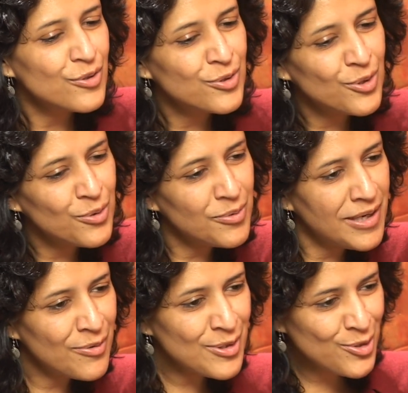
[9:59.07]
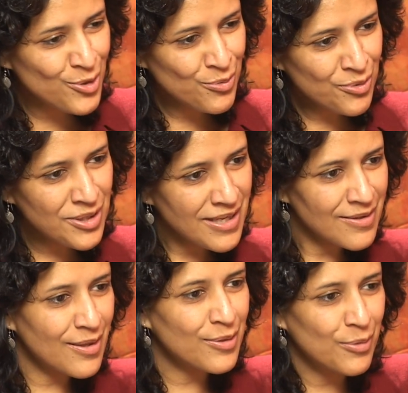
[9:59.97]
So, Erin, do you think
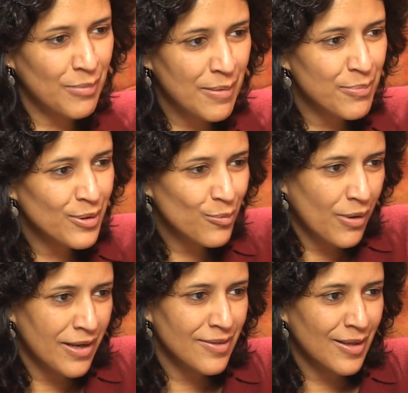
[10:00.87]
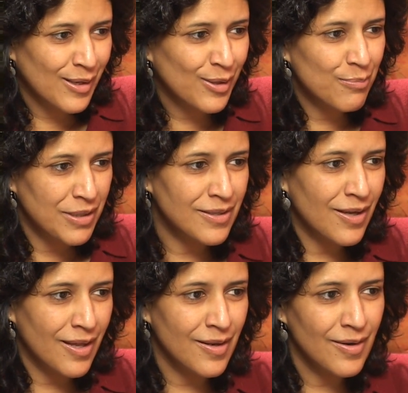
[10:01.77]
that there might be a way that it could be
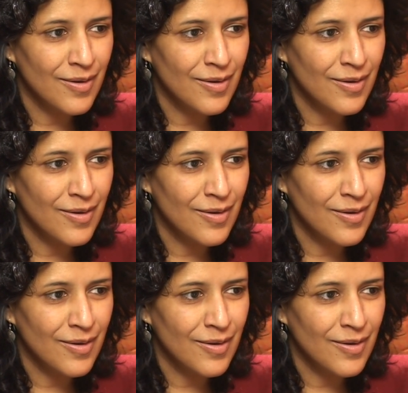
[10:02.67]
done